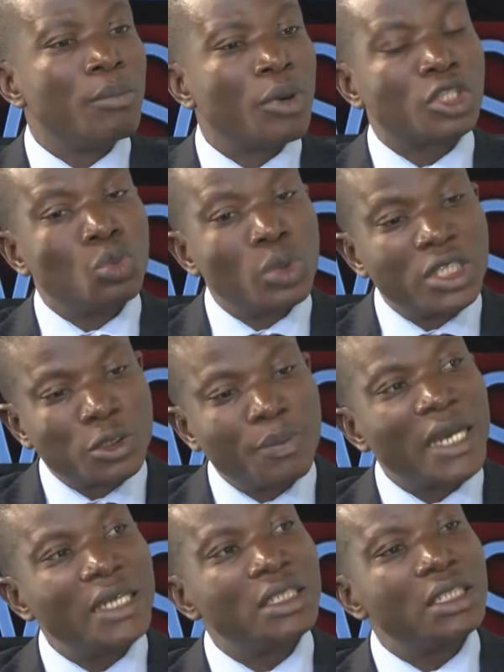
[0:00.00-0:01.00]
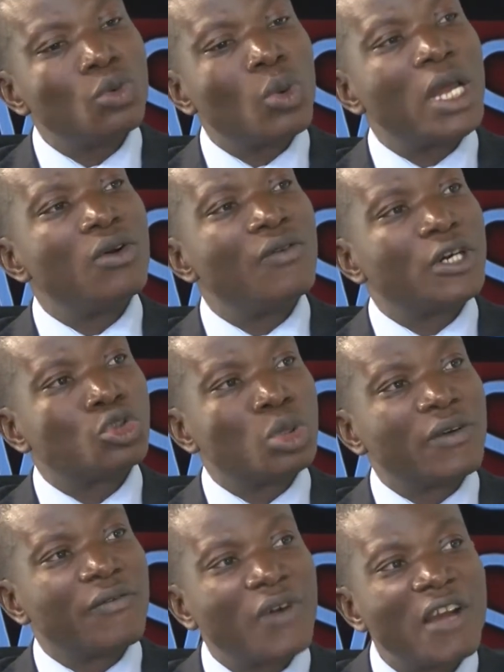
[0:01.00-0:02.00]
but we're spending well over
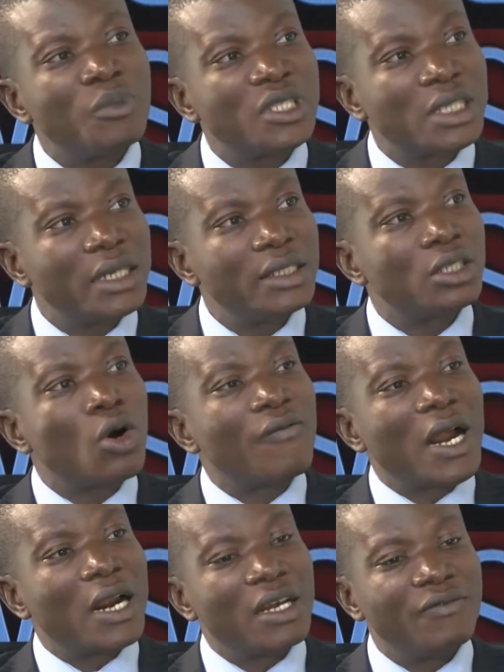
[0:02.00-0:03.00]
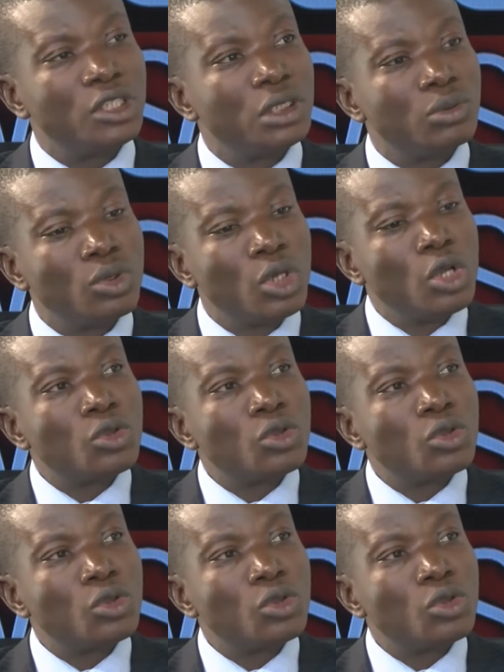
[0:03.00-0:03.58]
25% of our revenue